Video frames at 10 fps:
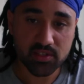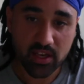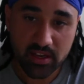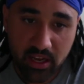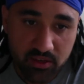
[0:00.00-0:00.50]

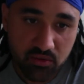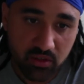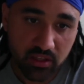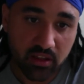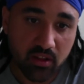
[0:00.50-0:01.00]
and
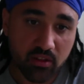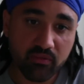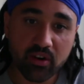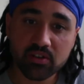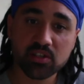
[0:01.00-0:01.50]
naturally, the
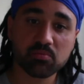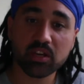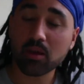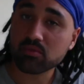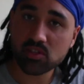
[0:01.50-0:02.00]
Pharisees
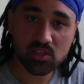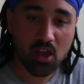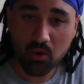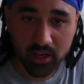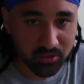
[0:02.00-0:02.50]
became
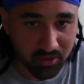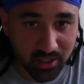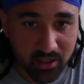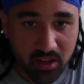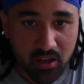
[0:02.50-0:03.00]
so
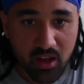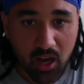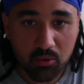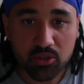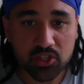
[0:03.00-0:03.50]
angry
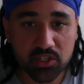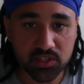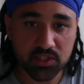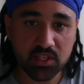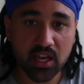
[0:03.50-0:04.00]
at what
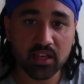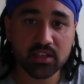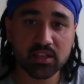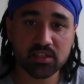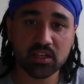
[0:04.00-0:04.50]
Jesus said
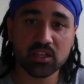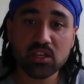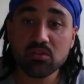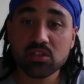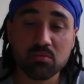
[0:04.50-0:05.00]
as he
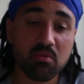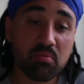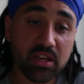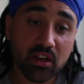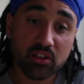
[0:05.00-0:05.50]
accused them of
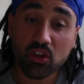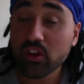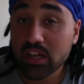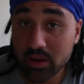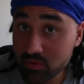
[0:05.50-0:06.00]
being
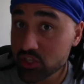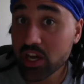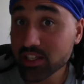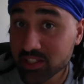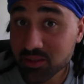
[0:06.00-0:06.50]
ungodly and
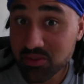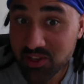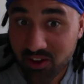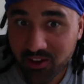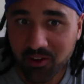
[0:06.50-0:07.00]
rejecting the
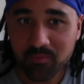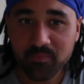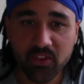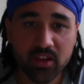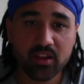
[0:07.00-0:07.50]
Messiah.
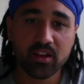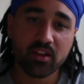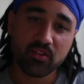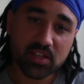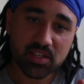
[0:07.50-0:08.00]

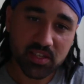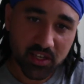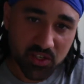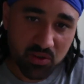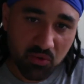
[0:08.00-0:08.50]
This is
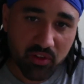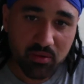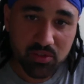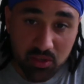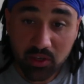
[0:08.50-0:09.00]
actually what they
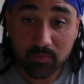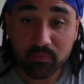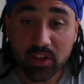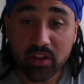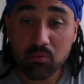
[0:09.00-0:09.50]
were doing,
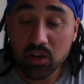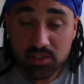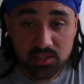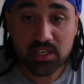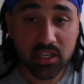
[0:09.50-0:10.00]
and they weren't
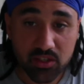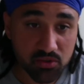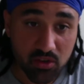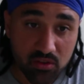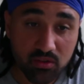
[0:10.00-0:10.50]
seeking
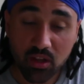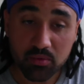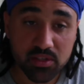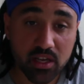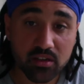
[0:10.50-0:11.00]
truth, like we
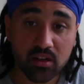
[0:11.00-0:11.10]
said,